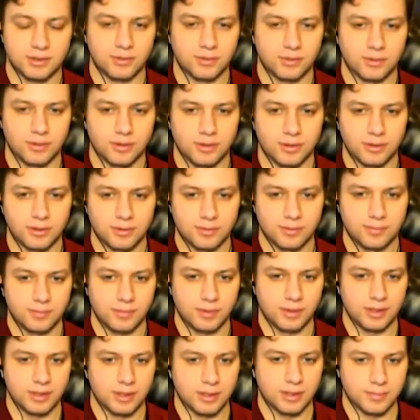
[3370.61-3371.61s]
or
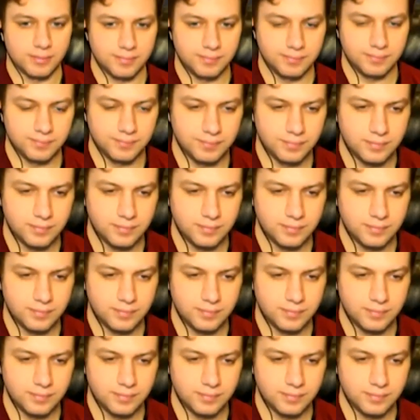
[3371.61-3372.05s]
um,